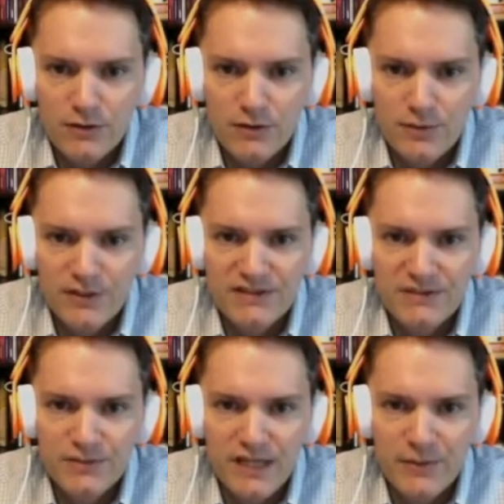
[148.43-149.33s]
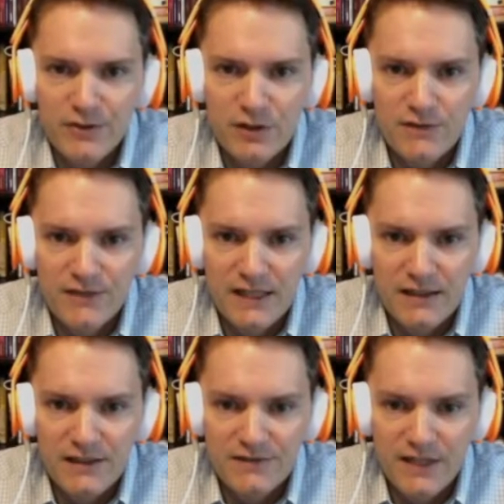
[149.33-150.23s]
I'm going to get some damage off on that
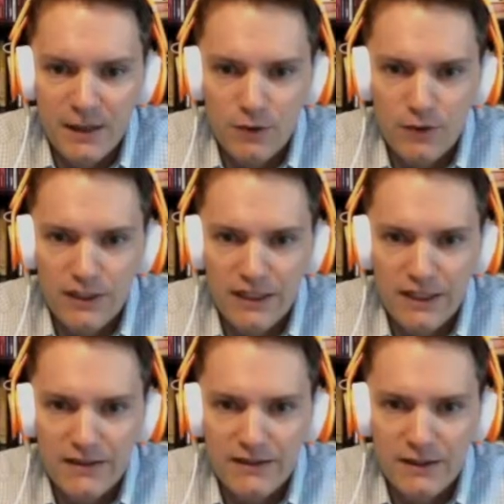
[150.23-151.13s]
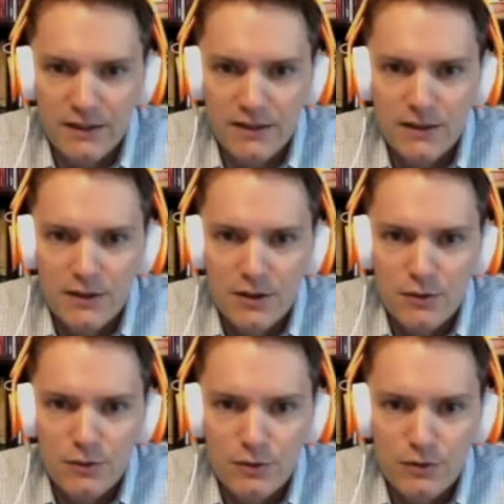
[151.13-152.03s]
left tower, and
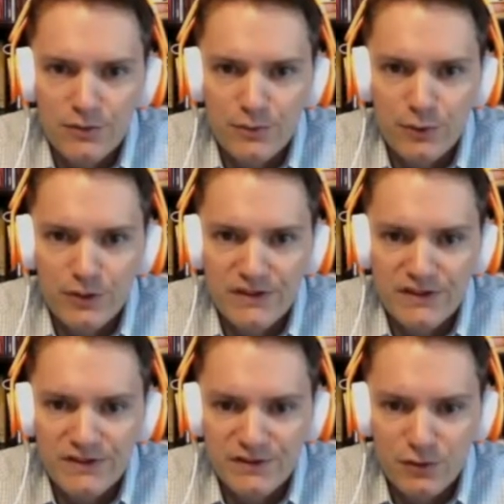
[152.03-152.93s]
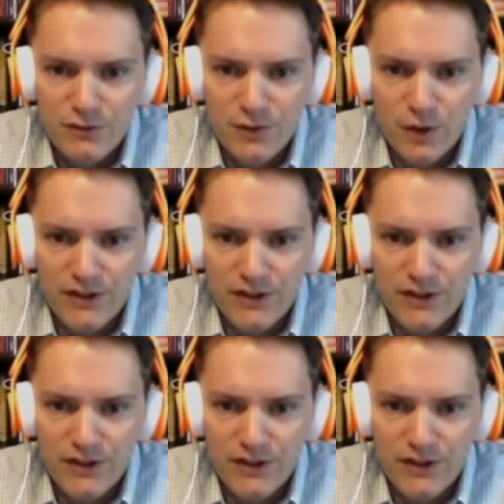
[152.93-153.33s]
we're looking pretty decent so far.